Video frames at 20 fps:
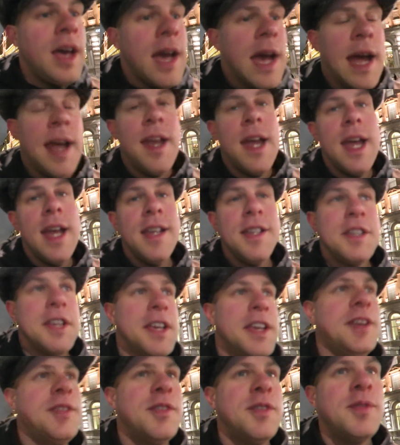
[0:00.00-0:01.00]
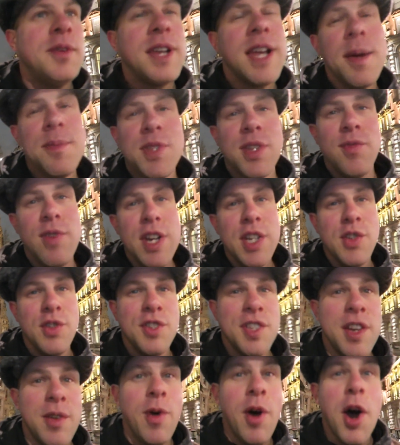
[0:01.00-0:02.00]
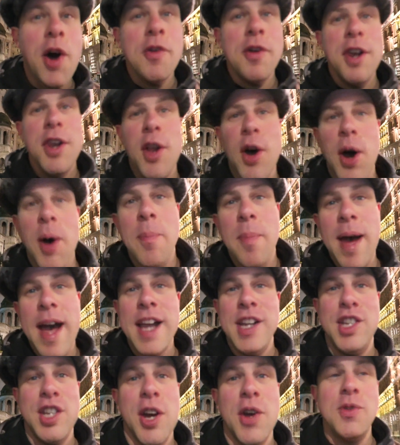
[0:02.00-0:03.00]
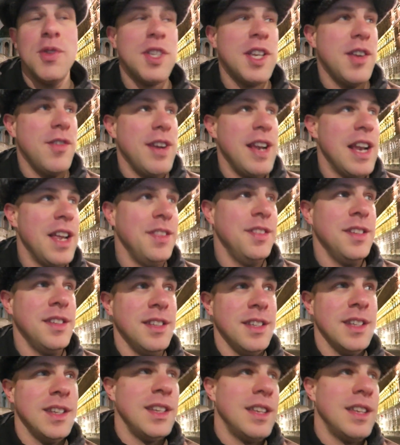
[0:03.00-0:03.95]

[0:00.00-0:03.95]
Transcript: And when it comes to restaurants, there are a lot of bad jokes here in London.